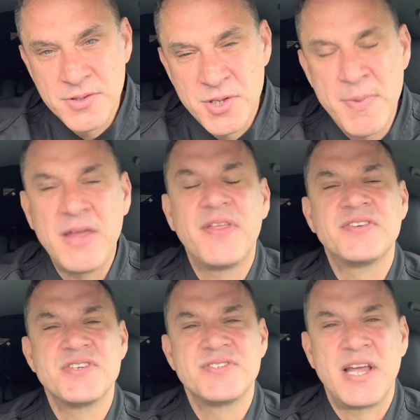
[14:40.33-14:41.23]
to make things
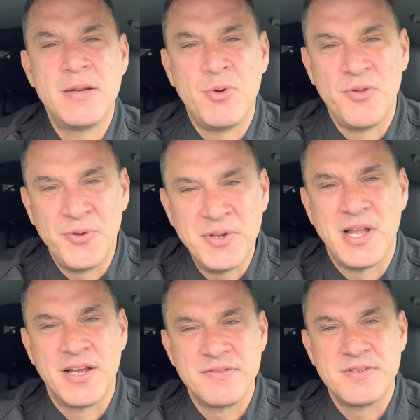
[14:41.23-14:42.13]
sustainable in their
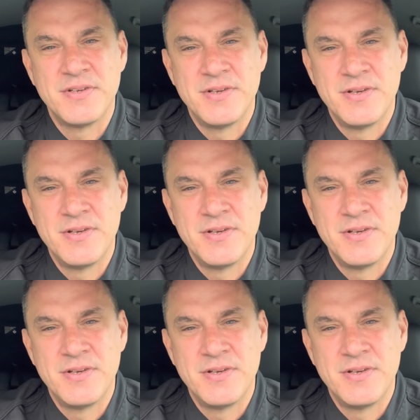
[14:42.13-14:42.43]
lives.